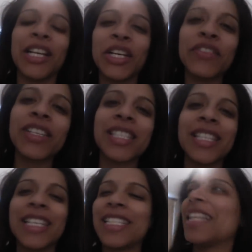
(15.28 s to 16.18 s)
and
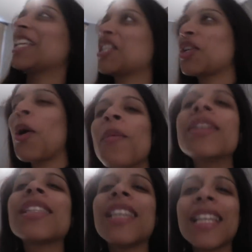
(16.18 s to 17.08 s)
nervousness and like just a whole
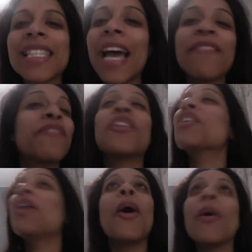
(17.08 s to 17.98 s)
bunch of things for
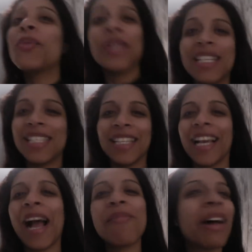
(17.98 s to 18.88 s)
no reason.
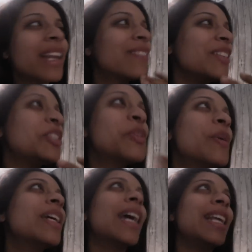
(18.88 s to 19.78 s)
Like I'm not even
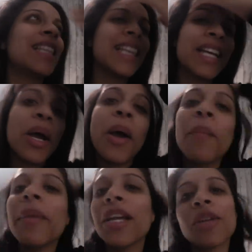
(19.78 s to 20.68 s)
doing anything
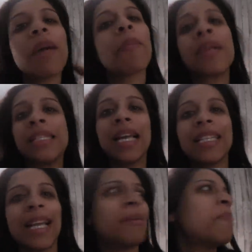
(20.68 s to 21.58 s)
major, I'm not
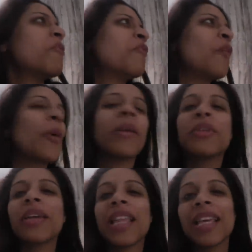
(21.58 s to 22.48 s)
presenting, I'm not performing, I'm not
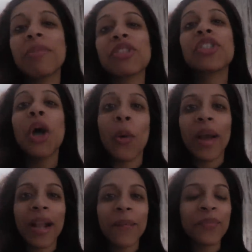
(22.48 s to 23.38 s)
doing anything, I'm just
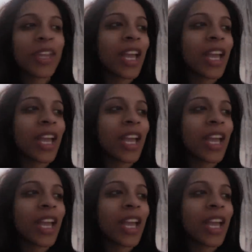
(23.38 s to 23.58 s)
going.